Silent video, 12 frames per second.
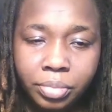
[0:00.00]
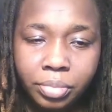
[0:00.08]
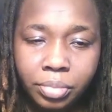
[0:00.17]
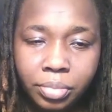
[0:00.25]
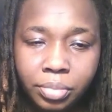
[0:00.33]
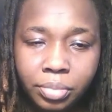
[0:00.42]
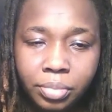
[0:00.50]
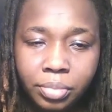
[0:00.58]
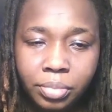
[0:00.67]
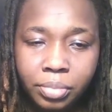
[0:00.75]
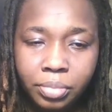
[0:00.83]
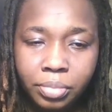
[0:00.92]

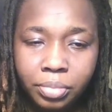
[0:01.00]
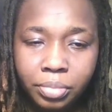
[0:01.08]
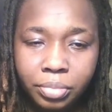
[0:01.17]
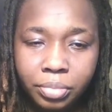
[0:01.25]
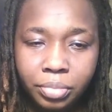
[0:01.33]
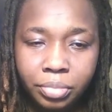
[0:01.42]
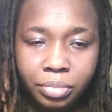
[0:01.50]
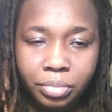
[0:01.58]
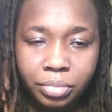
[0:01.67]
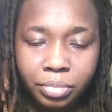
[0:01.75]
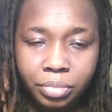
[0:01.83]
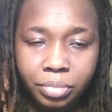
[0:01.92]

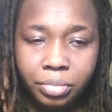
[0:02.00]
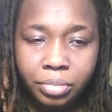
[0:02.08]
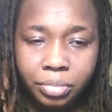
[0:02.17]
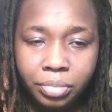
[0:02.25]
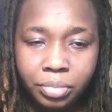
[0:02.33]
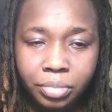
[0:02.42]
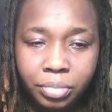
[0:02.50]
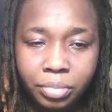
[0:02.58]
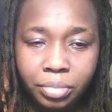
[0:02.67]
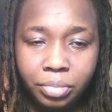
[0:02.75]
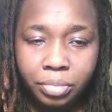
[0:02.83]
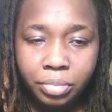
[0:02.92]

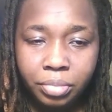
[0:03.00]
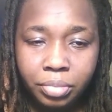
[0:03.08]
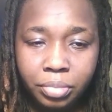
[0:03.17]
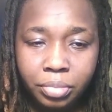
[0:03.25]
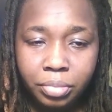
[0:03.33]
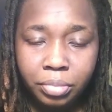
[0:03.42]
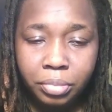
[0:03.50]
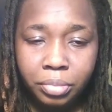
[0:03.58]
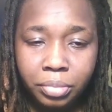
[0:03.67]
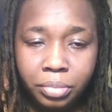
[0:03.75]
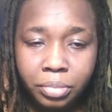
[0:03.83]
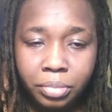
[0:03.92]

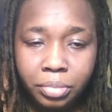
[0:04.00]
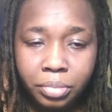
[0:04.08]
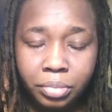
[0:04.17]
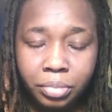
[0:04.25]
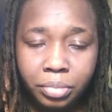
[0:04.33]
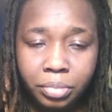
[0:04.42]
This person isn't speaking.